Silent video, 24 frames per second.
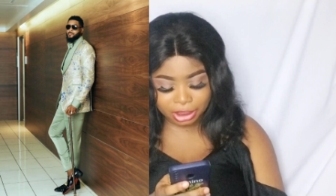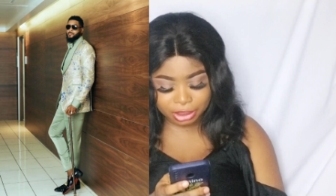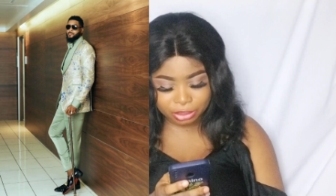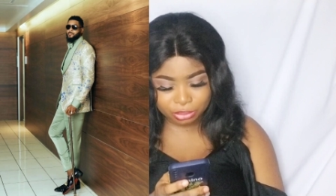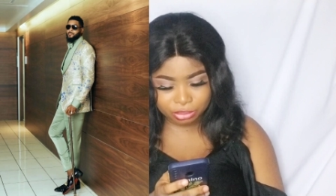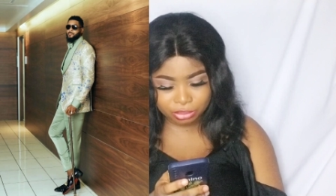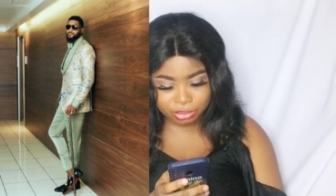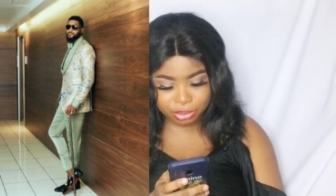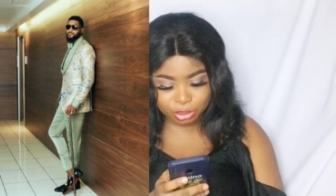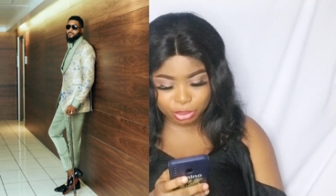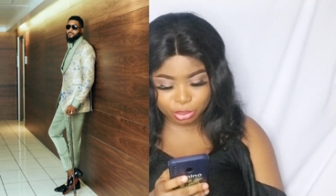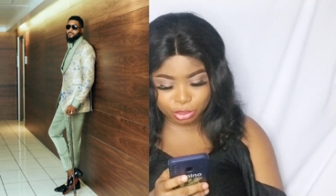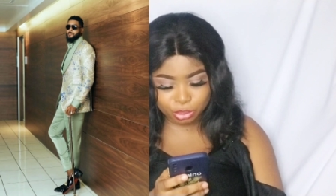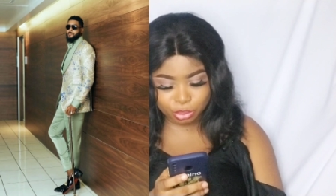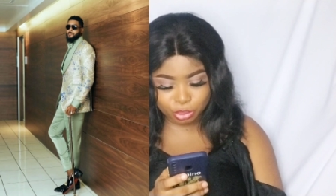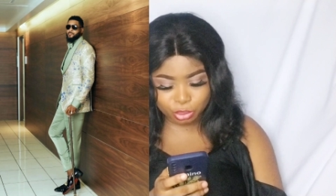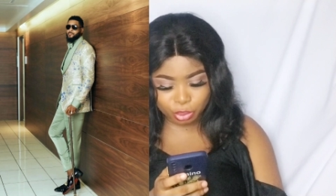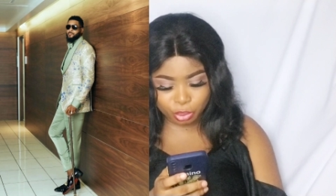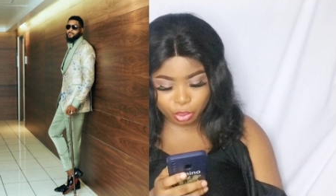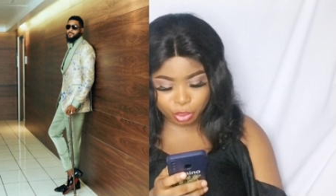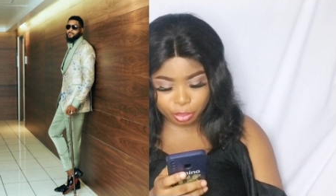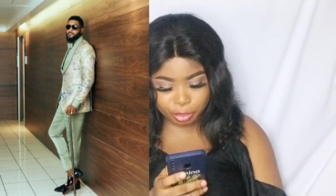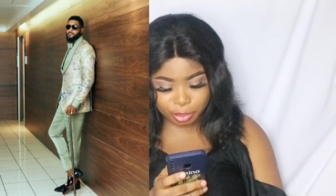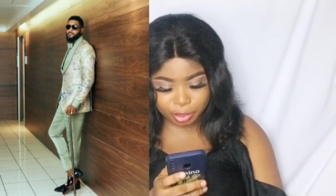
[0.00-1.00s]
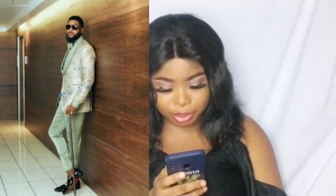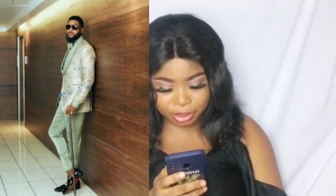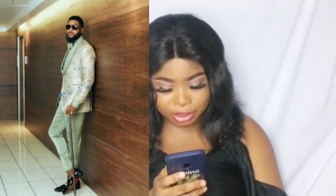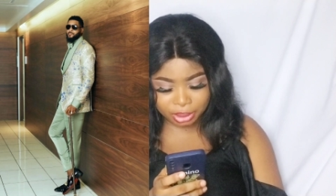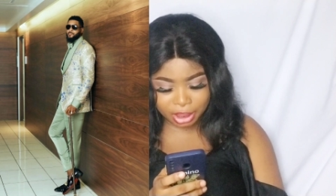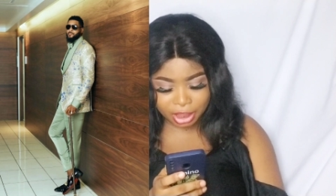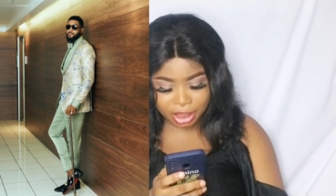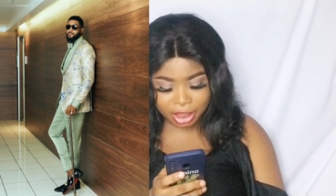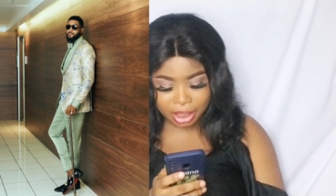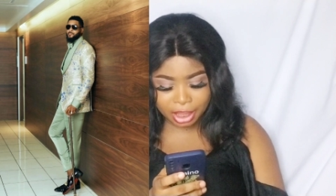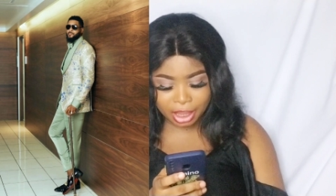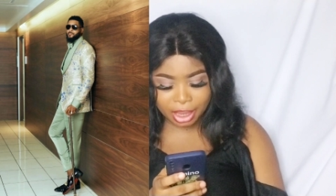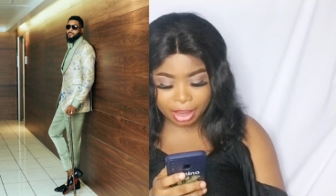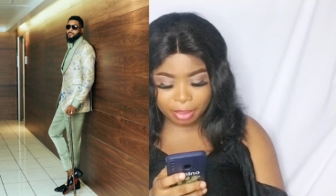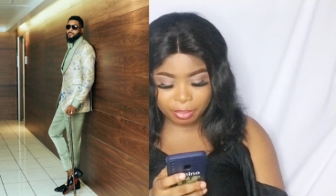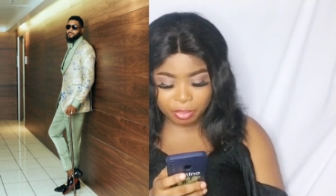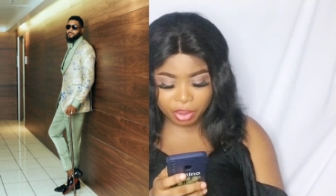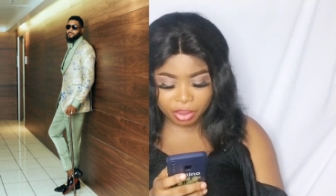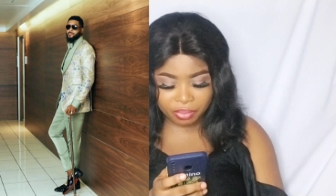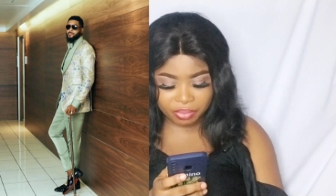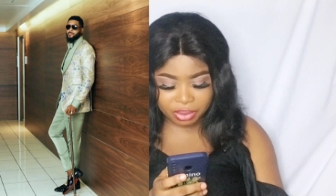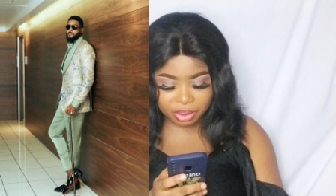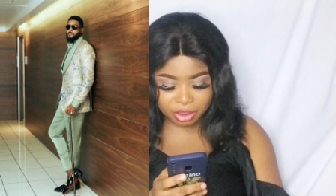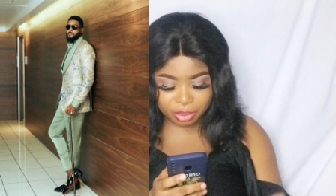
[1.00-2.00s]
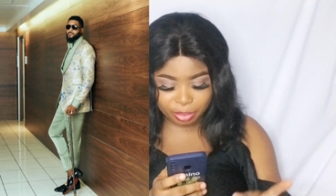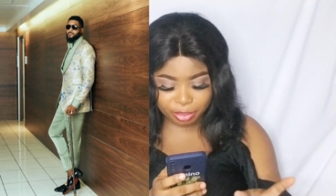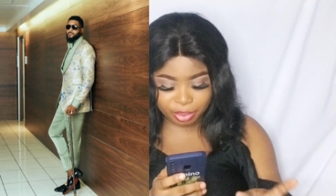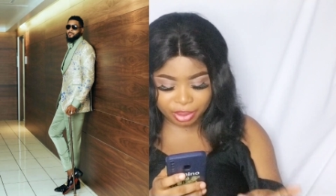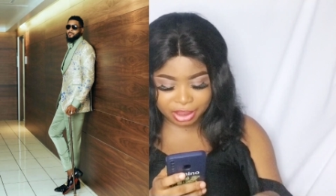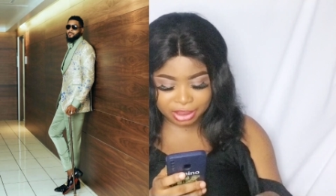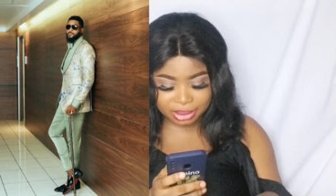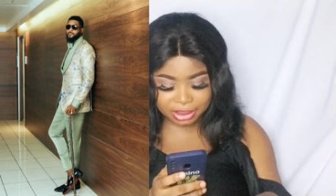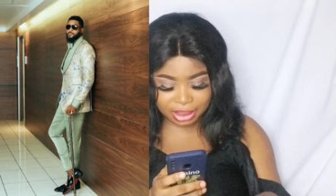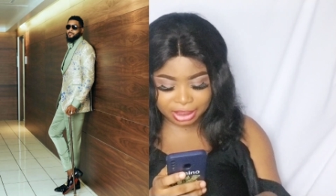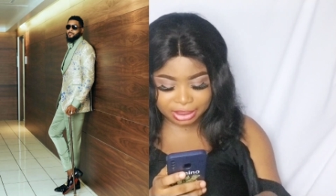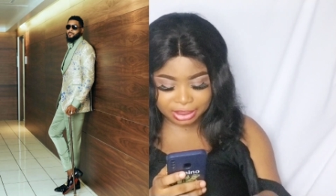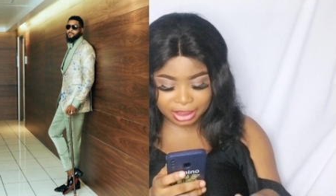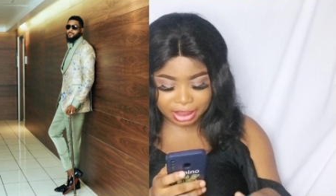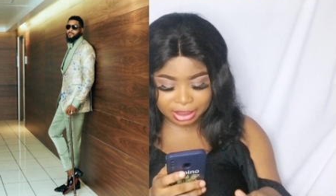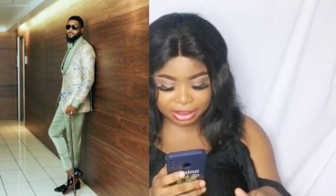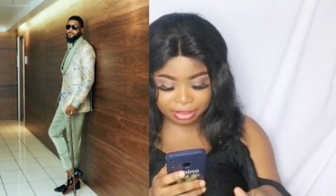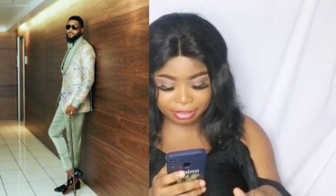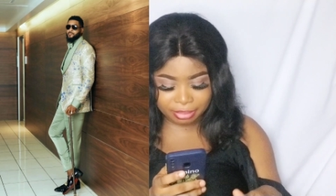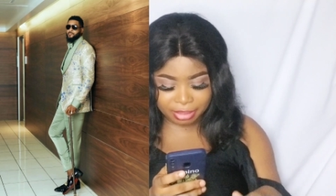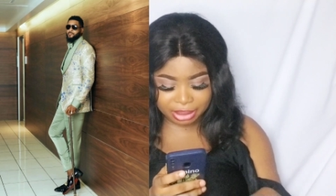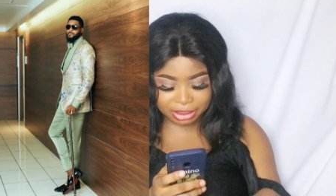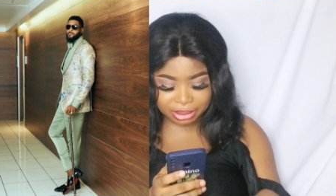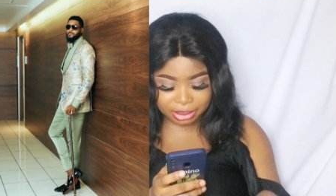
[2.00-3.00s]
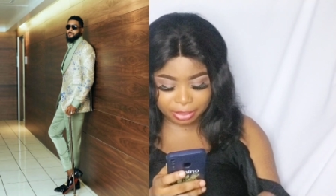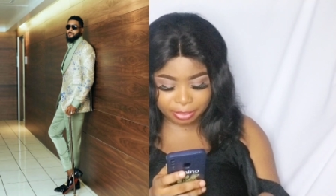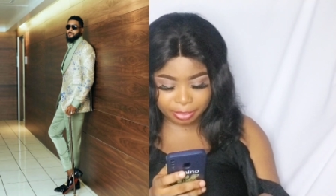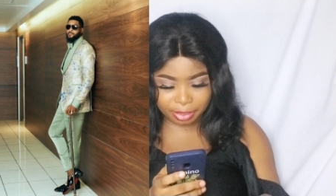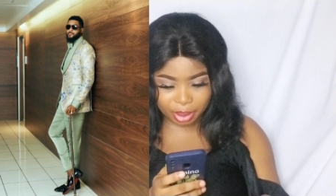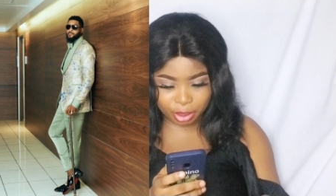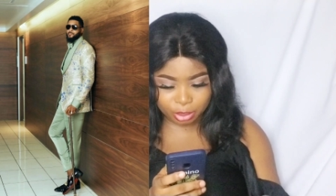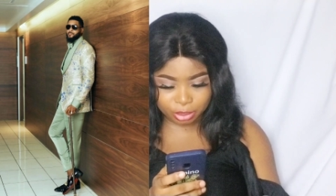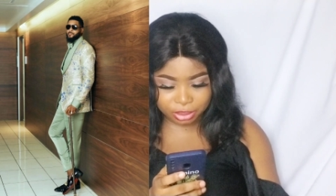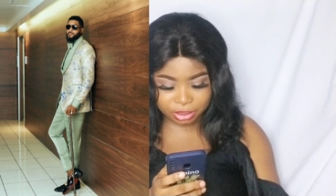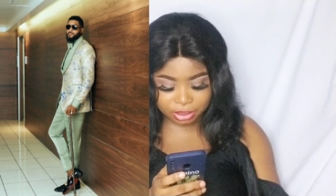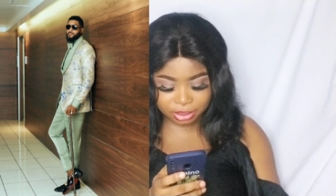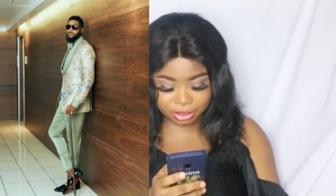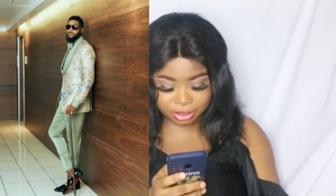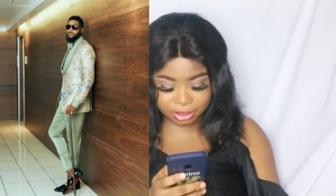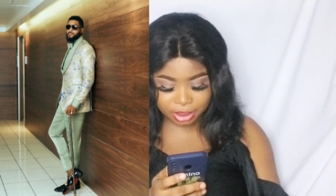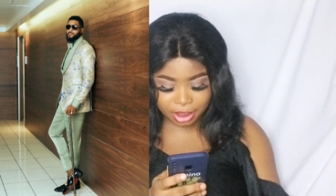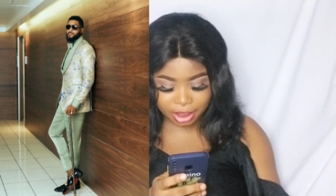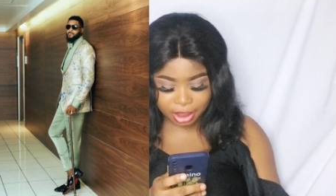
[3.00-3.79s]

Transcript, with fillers: I really don't know, but I'm loving the blazers and the matching pants